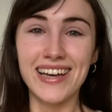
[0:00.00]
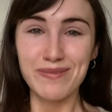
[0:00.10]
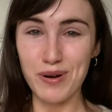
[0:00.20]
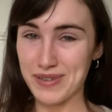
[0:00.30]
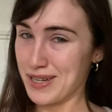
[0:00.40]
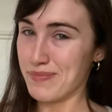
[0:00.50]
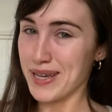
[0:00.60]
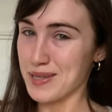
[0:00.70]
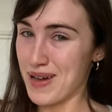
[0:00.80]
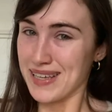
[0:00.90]
probably didn't
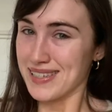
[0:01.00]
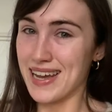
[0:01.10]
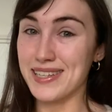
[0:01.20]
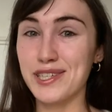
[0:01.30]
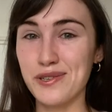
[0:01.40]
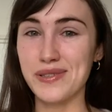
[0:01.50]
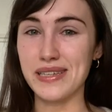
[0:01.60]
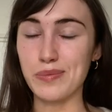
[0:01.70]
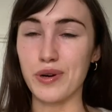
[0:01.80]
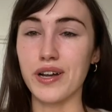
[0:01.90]
pick the best day to use
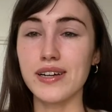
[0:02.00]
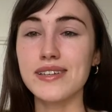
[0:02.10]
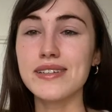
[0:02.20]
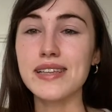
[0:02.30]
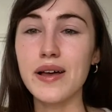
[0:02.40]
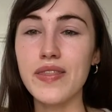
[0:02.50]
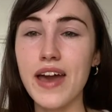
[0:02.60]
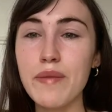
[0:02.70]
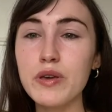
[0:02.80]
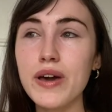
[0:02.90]
these products, because the
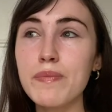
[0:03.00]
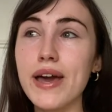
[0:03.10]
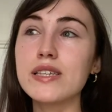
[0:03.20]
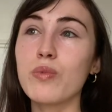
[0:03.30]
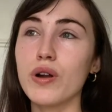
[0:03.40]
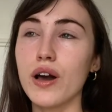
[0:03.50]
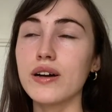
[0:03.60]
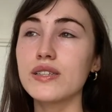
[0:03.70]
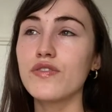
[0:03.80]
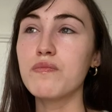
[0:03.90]
MUA base
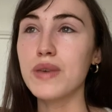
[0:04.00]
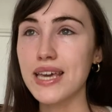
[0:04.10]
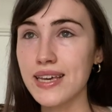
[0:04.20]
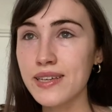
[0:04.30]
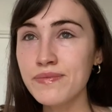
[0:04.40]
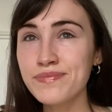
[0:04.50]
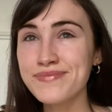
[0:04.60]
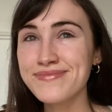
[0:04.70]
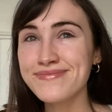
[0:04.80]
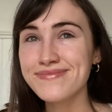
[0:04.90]
products for me,
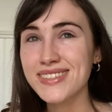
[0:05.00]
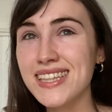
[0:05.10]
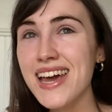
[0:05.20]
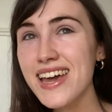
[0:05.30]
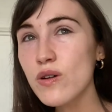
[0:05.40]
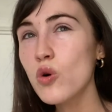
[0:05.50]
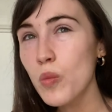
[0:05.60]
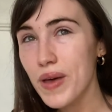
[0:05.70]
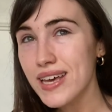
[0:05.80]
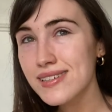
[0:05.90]
they're hit or
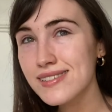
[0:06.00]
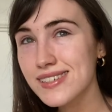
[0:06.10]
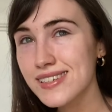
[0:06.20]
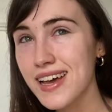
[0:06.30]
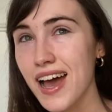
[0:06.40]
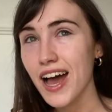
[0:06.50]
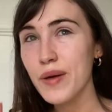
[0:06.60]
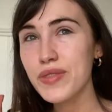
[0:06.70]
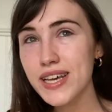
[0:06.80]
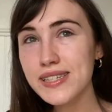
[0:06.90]
miss.
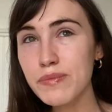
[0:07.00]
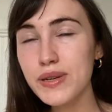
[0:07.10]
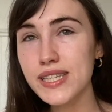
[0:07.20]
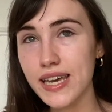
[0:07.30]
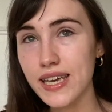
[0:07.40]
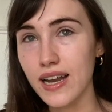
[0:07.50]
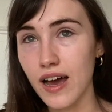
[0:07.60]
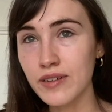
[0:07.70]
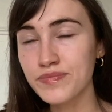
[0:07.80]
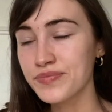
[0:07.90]
This in
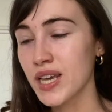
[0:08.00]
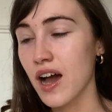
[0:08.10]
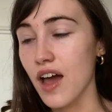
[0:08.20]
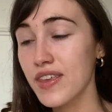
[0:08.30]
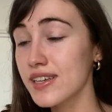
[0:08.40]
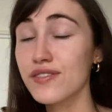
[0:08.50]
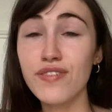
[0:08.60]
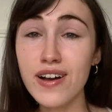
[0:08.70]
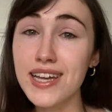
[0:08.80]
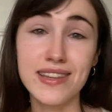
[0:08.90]
particular, I think it's
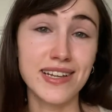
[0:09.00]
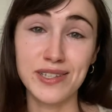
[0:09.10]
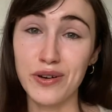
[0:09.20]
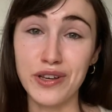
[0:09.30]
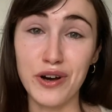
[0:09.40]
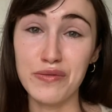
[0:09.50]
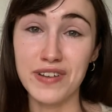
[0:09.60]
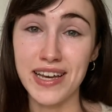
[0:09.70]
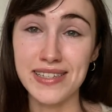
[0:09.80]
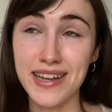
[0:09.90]
funky that it's got the gold
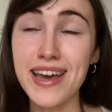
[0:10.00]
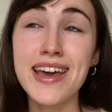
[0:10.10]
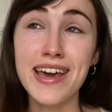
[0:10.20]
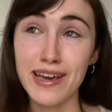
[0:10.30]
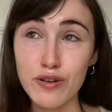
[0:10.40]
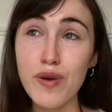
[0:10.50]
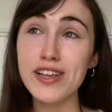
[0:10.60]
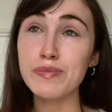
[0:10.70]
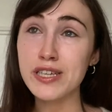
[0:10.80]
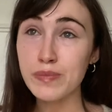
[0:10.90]
flakes in it. It
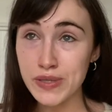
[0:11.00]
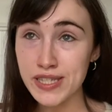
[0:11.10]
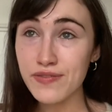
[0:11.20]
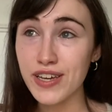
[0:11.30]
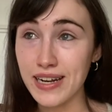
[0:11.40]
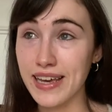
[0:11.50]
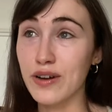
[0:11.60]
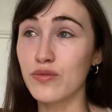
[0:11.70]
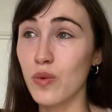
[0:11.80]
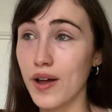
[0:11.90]
reminds me specifically
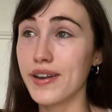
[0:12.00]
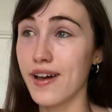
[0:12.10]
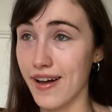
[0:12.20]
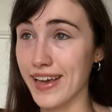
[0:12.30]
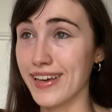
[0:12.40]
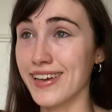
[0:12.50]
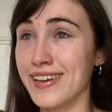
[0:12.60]
of one night